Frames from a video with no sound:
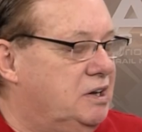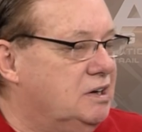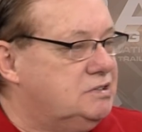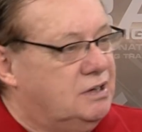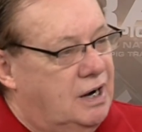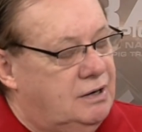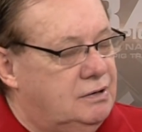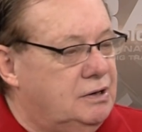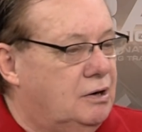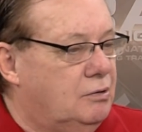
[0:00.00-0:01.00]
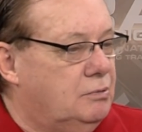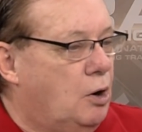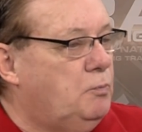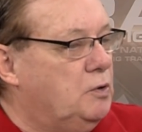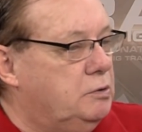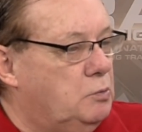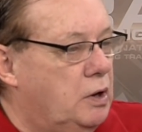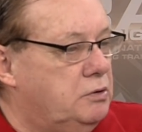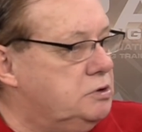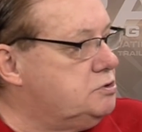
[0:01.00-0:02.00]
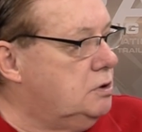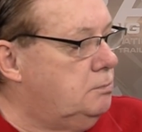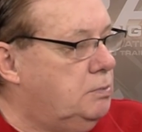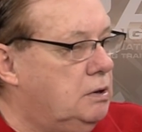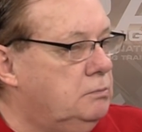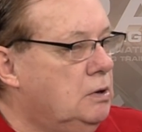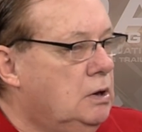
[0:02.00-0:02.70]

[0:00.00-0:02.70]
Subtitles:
gets here. Hopefully the weather is good. But